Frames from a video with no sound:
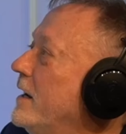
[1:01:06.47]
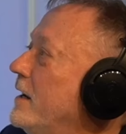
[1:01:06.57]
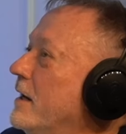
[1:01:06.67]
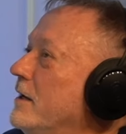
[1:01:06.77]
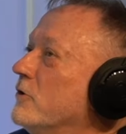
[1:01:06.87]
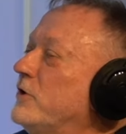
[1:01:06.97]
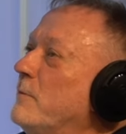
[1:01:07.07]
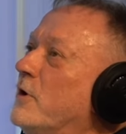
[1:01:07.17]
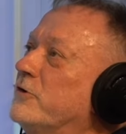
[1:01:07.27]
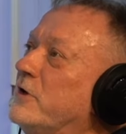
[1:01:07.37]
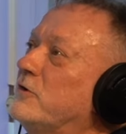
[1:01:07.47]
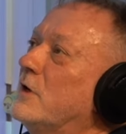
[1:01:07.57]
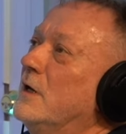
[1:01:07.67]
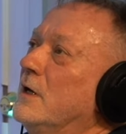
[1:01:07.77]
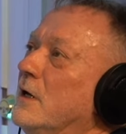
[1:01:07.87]
and you know, Saint Paul
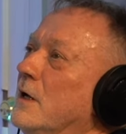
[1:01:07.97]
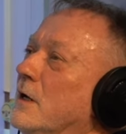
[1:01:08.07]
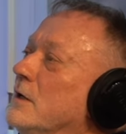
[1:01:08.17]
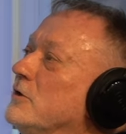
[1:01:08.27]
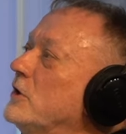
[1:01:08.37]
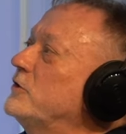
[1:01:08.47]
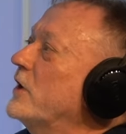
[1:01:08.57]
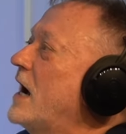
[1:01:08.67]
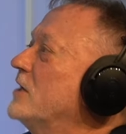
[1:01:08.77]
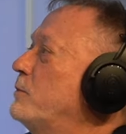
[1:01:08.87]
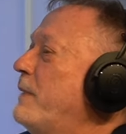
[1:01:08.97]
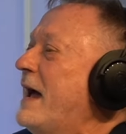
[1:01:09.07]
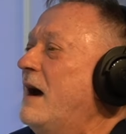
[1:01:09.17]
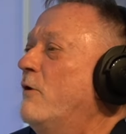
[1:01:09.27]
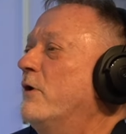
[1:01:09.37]
says says that God's
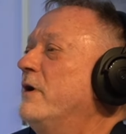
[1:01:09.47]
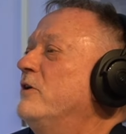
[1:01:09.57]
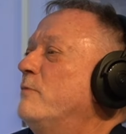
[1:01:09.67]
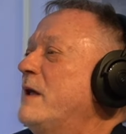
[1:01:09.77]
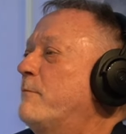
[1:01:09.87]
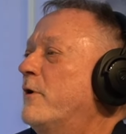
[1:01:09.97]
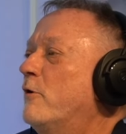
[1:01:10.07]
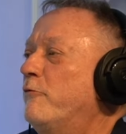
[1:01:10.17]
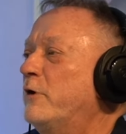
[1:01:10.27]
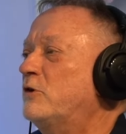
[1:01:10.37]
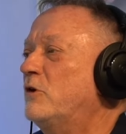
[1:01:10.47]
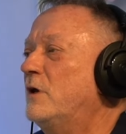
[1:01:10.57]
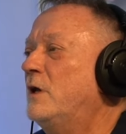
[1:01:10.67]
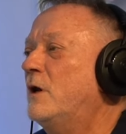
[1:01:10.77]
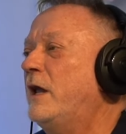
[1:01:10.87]
power is made perfect
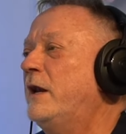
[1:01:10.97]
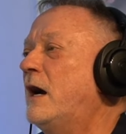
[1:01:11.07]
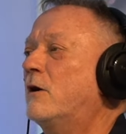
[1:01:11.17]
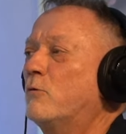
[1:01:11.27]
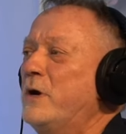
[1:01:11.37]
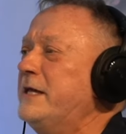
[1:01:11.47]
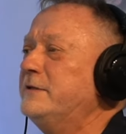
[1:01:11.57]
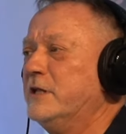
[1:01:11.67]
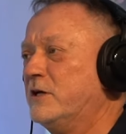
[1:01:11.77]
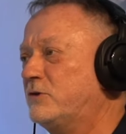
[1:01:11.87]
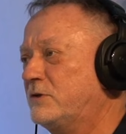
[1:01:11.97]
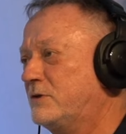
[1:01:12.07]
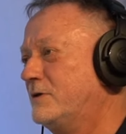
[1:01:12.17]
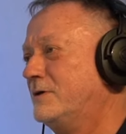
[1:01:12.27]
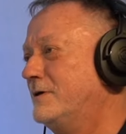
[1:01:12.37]
in in our
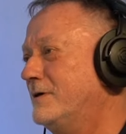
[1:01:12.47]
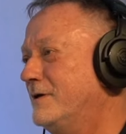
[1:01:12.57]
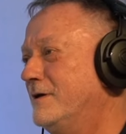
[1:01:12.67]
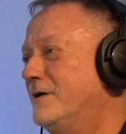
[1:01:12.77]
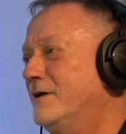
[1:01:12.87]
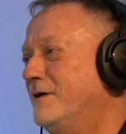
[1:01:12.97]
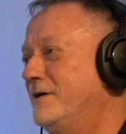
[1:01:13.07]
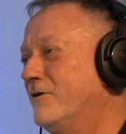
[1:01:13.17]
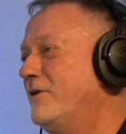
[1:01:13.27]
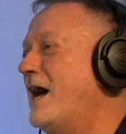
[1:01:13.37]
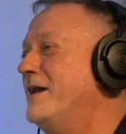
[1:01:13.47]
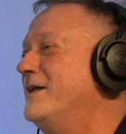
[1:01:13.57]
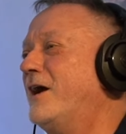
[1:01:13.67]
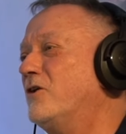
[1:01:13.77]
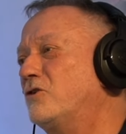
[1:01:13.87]
weakness. You know,
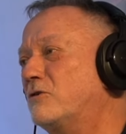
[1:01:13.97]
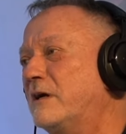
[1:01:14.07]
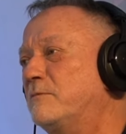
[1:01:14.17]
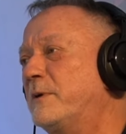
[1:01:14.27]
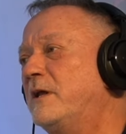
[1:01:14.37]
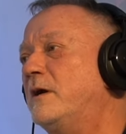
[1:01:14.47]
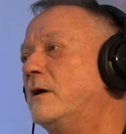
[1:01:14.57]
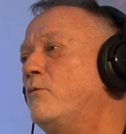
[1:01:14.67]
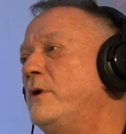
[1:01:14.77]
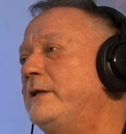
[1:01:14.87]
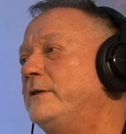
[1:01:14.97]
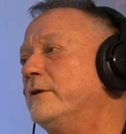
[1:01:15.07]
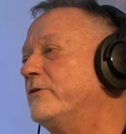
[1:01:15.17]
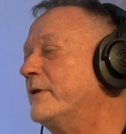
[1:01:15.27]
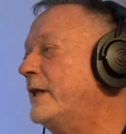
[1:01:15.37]
not in our strength, but in our
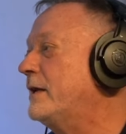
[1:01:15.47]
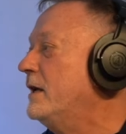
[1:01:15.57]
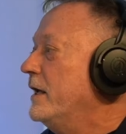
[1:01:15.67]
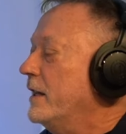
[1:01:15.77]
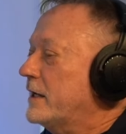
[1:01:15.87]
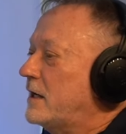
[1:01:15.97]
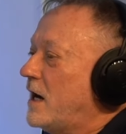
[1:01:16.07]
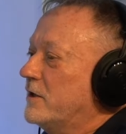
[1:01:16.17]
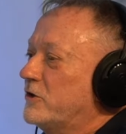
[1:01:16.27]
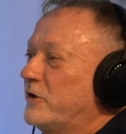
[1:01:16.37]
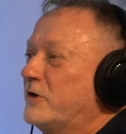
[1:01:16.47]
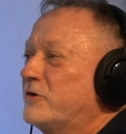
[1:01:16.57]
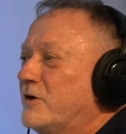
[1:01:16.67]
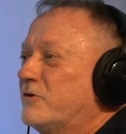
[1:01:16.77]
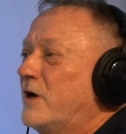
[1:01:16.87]
weakness. It like it like God looks at
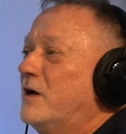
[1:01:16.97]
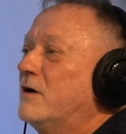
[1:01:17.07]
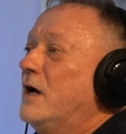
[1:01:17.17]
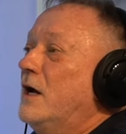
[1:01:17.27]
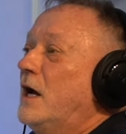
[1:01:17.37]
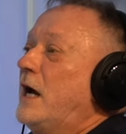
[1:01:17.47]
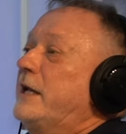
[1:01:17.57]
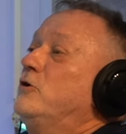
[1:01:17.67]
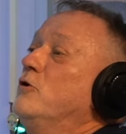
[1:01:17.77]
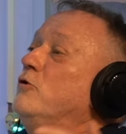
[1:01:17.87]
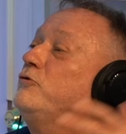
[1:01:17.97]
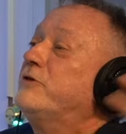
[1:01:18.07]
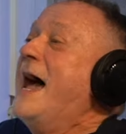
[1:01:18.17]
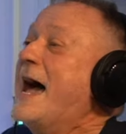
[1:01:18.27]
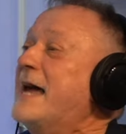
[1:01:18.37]
us and goes, "Oh, I can
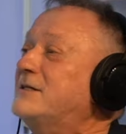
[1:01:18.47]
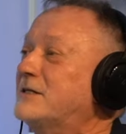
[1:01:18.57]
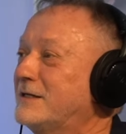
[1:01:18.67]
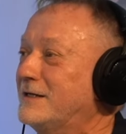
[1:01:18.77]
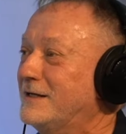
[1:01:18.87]
use that."